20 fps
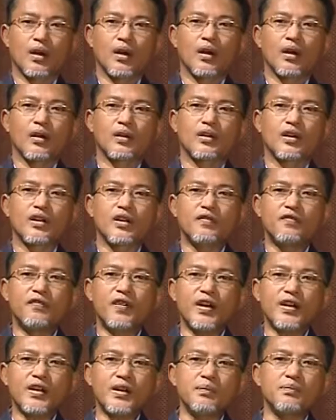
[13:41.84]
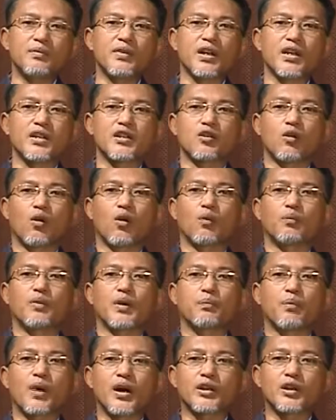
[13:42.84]
The effectiveness of a
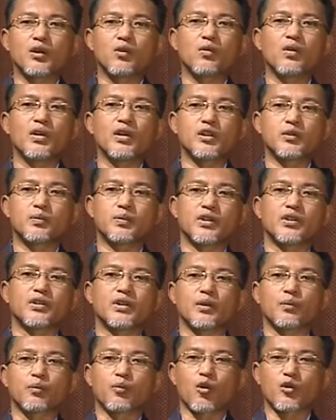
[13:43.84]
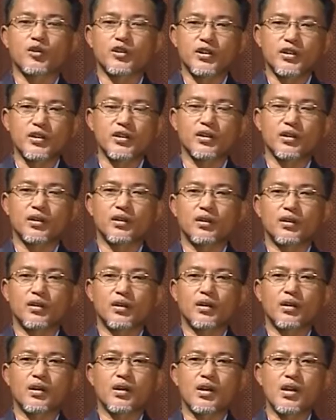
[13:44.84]
particular special procedure
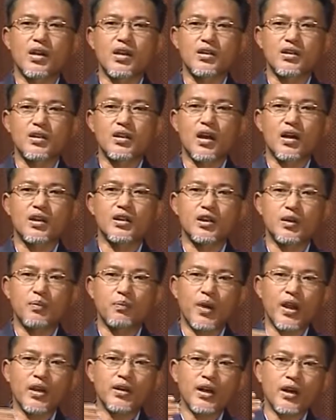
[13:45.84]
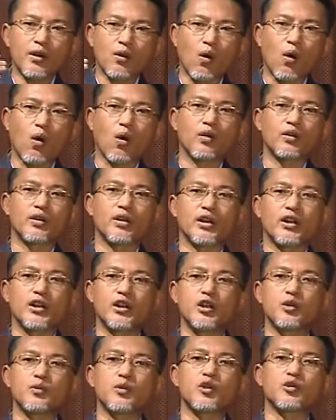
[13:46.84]
is dependent on the
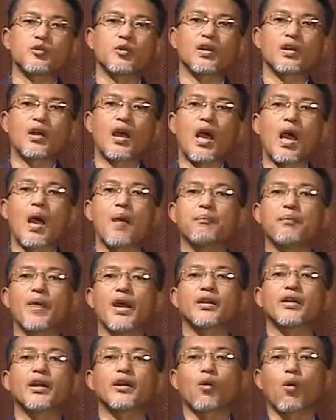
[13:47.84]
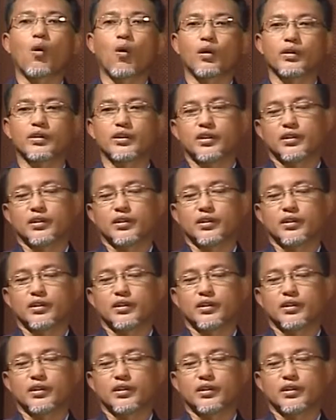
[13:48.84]
individual mandate holder.